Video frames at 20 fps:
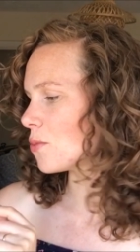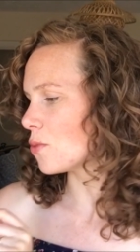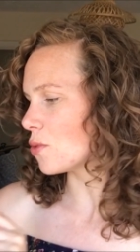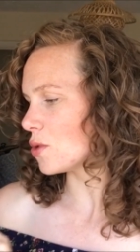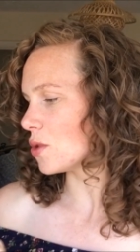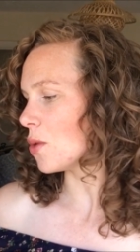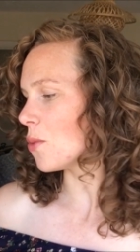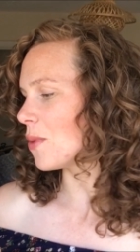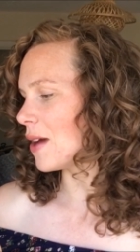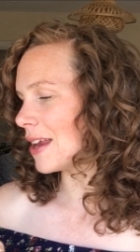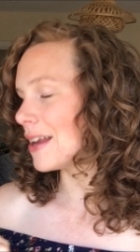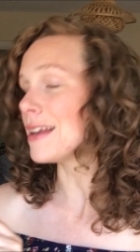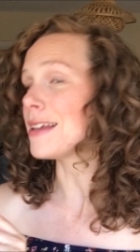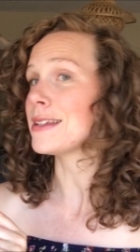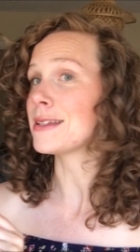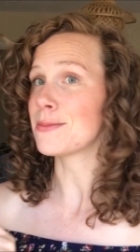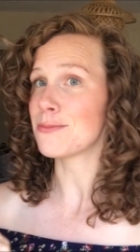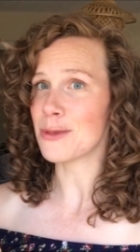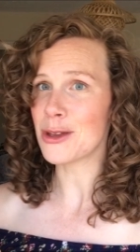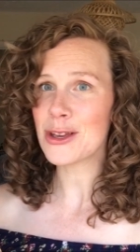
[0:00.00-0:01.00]
Water
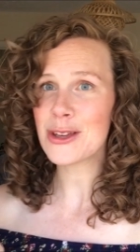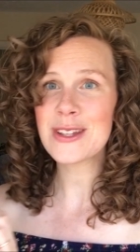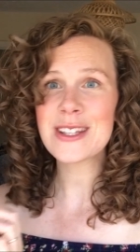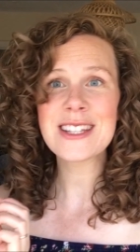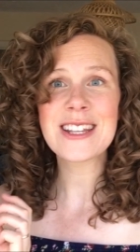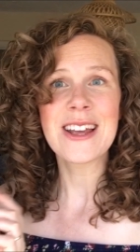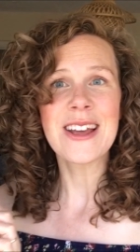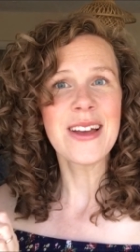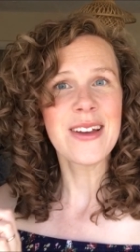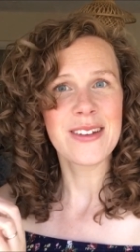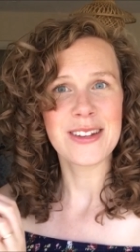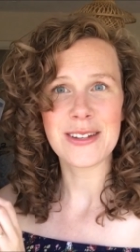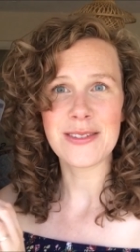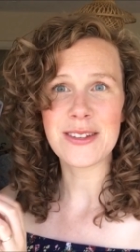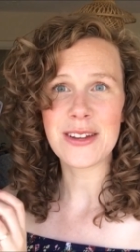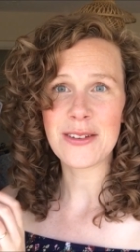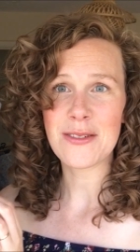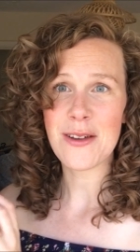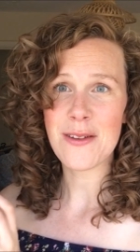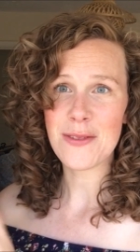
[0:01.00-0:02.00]
Weightless Mousse, which I've
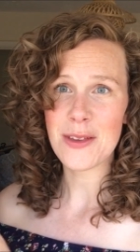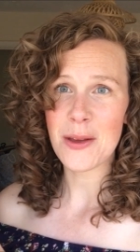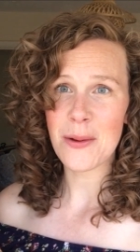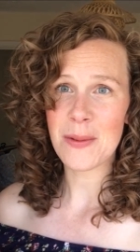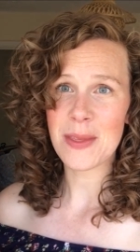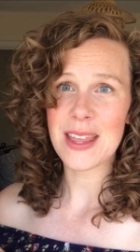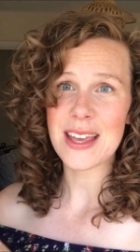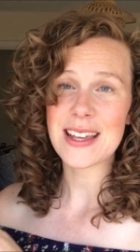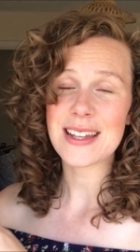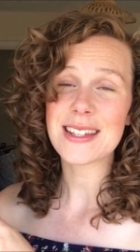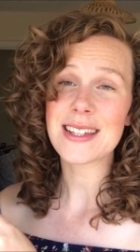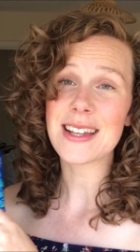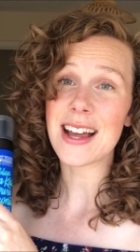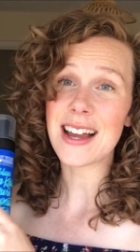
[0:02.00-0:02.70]
done a review on this.